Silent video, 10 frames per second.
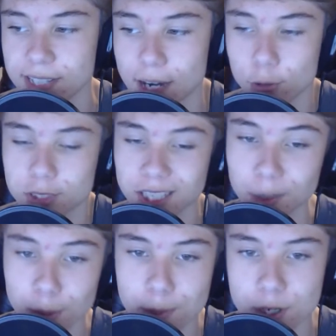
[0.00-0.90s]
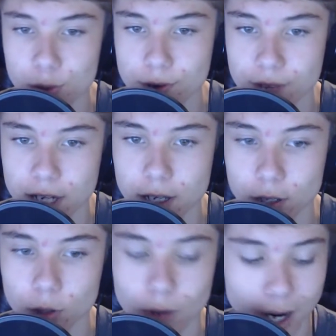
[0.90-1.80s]
Now, today I'm going to be doing a
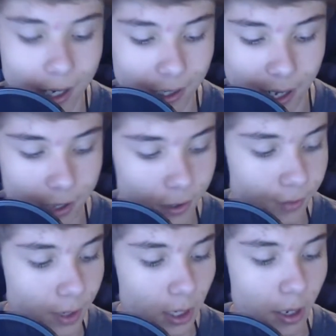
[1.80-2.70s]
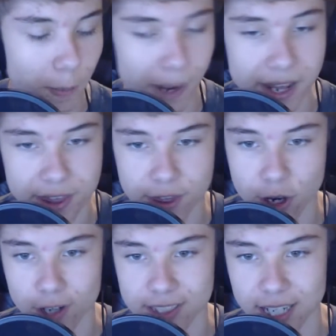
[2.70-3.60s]
video on kind of my
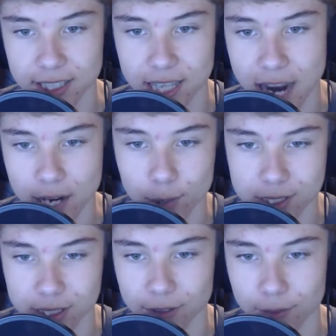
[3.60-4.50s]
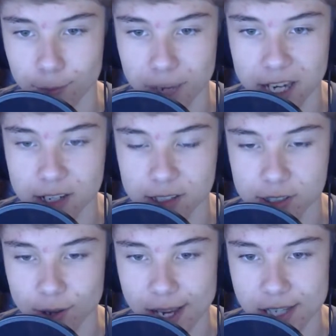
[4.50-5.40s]
thoughts on the iOS 11 beta.
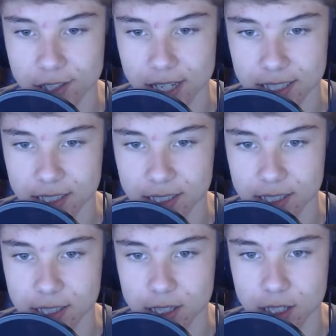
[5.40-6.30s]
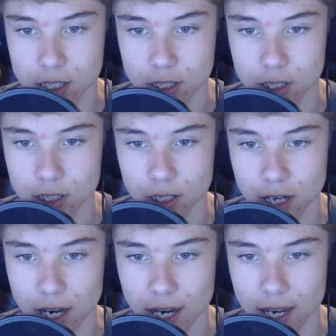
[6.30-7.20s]
So as you guys can see here,
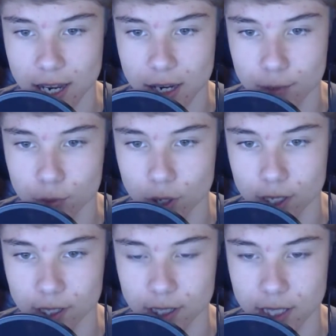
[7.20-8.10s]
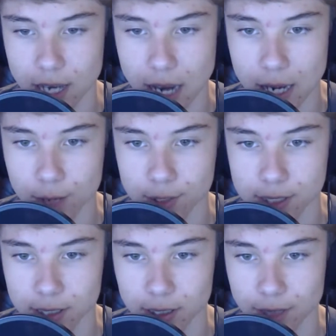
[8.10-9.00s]
I am running the
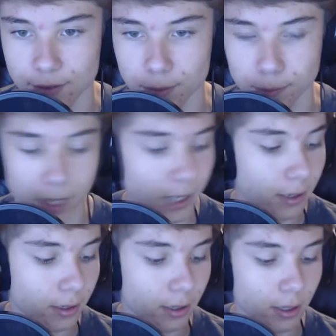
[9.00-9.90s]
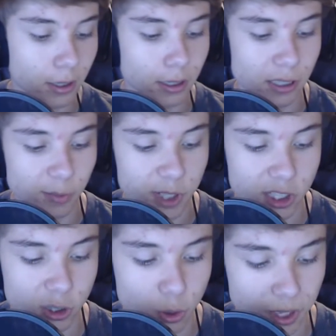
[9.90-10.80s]
iOS 11 beta. Let me
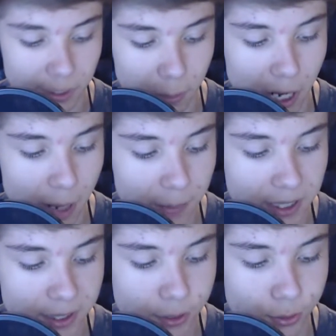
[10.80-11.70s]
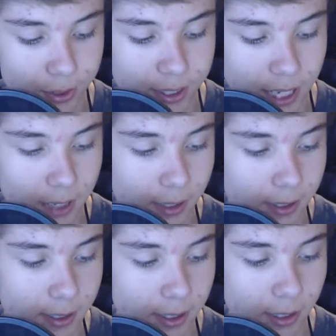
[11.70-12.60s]
just quick pop into
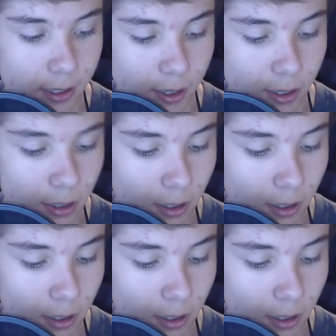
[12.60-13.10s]
settings here.